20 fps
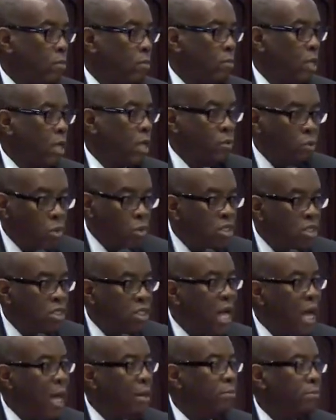It wouldn't
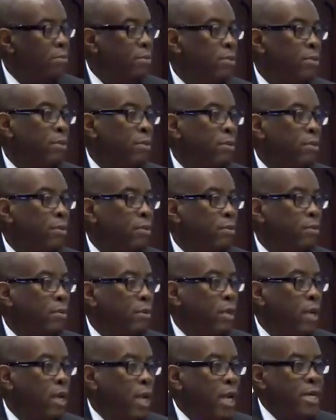stop.
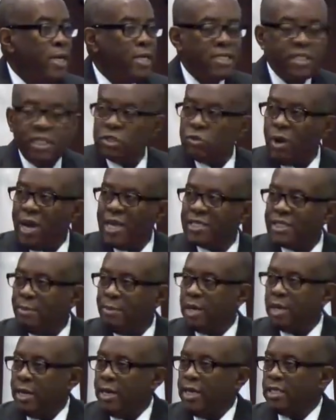And this is why it's
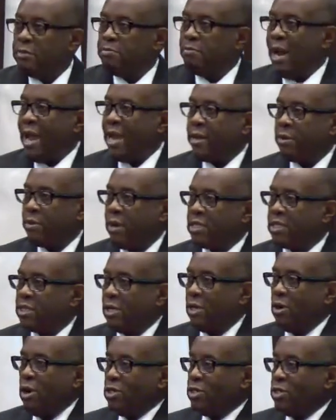about it's by grace
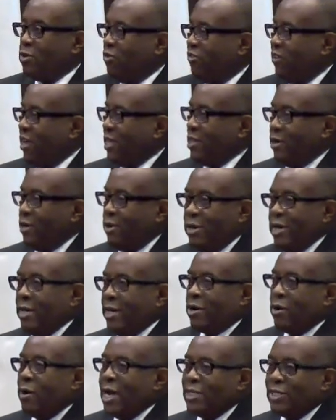alone, to faith alone, and
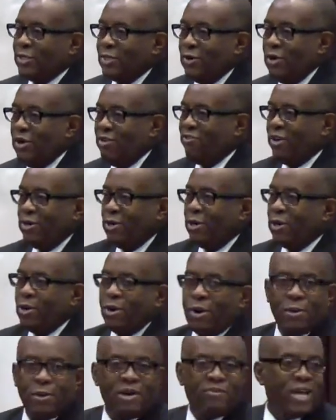Christ alone for the
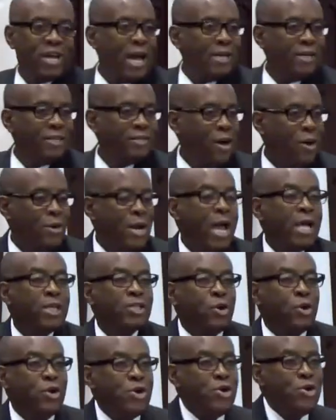glory of God alone.
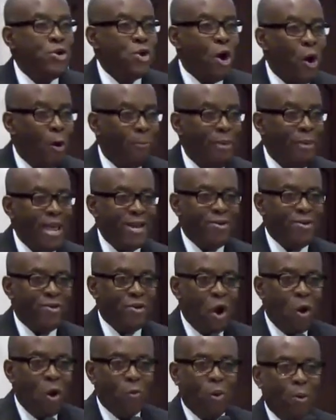So no man,
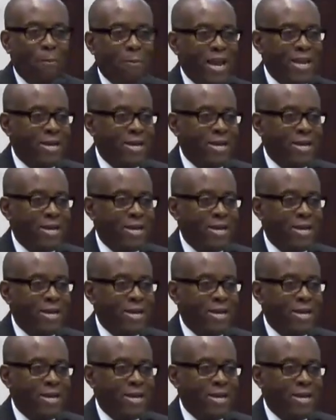no woman,